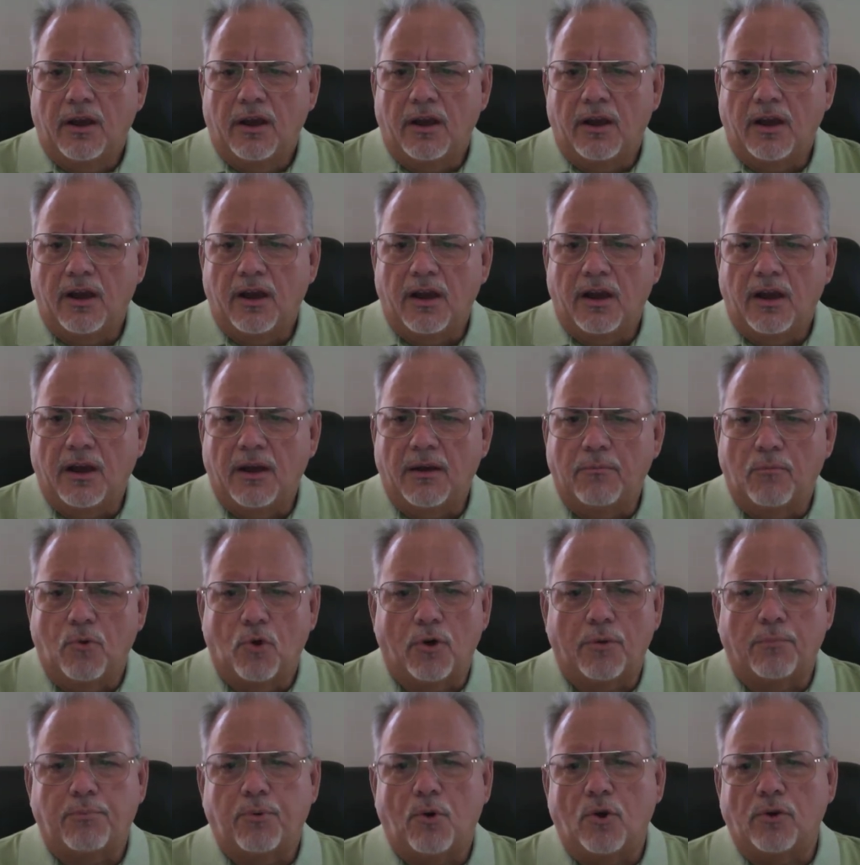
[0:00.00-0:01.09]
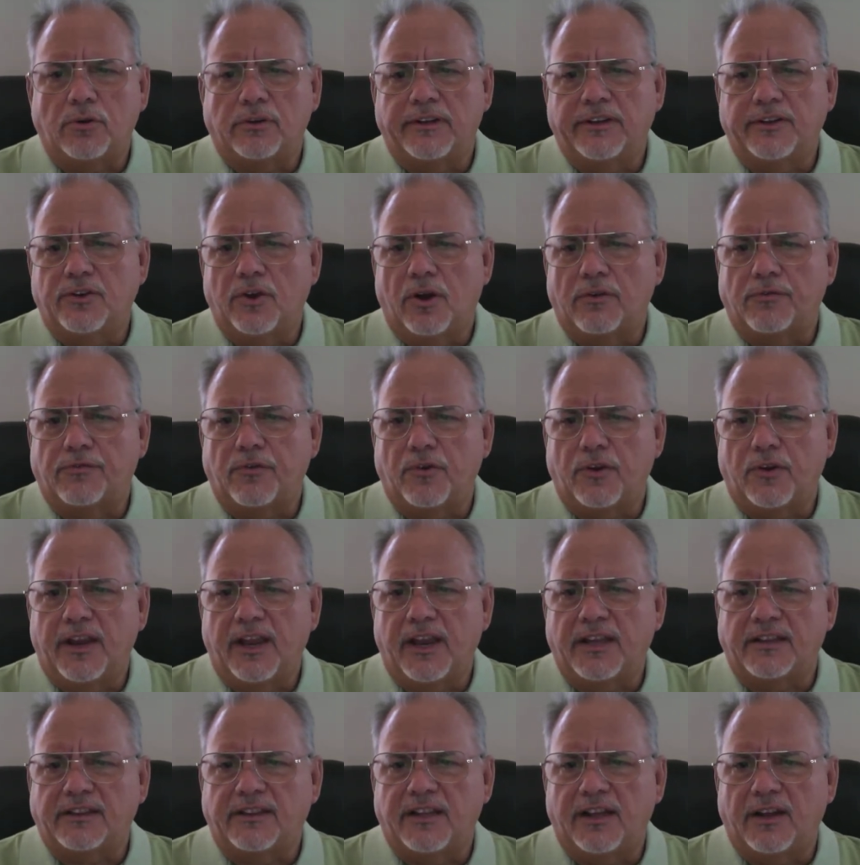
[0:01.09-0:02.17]
More importantly, don't
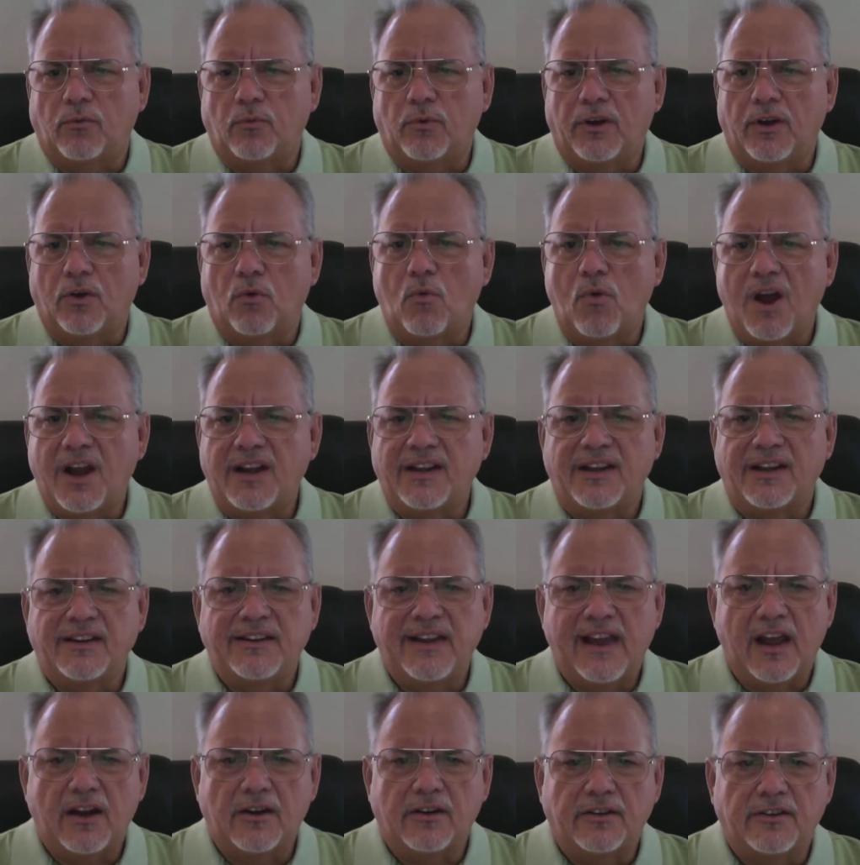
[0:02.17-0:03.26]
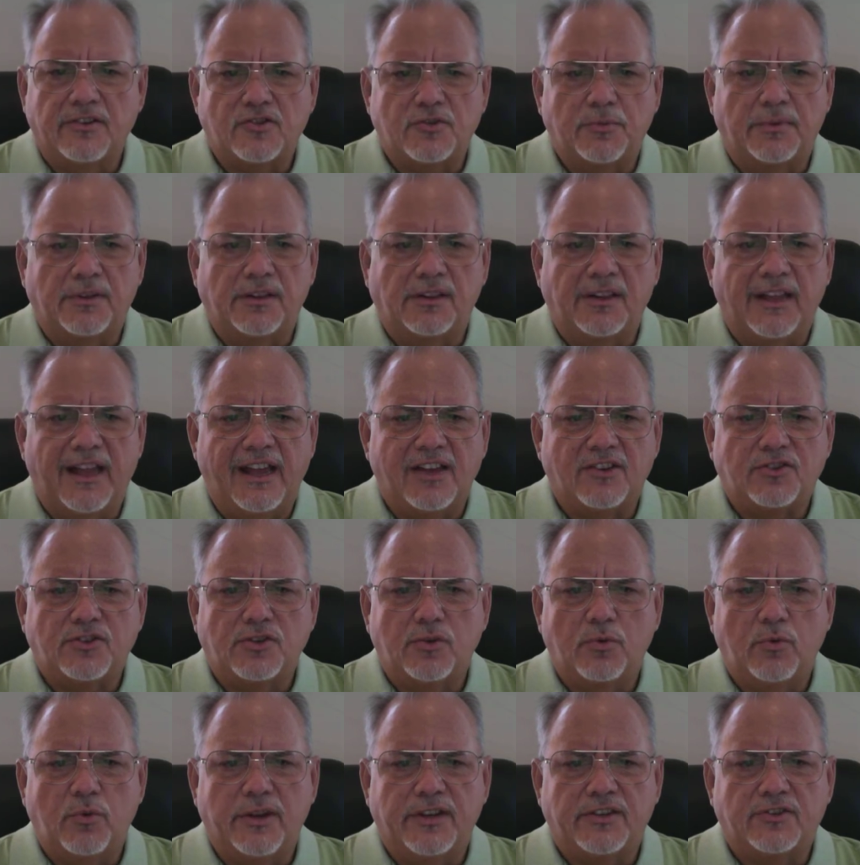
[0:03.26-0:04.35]
forget that we are winding down. This will be the last
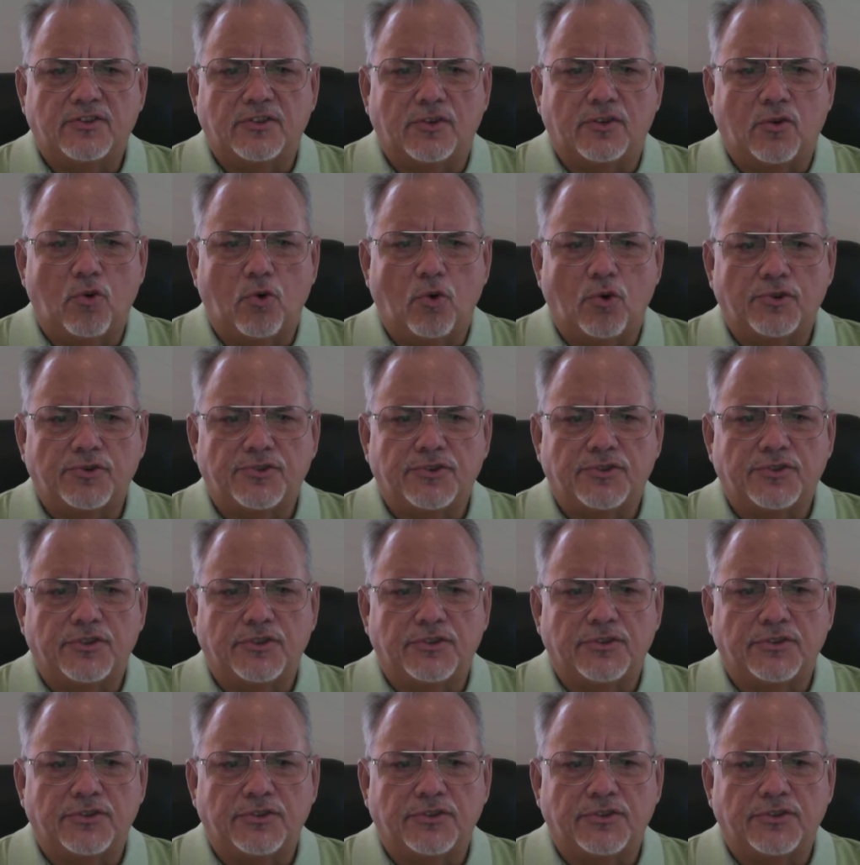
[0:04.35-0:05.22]
2 weeks of the course,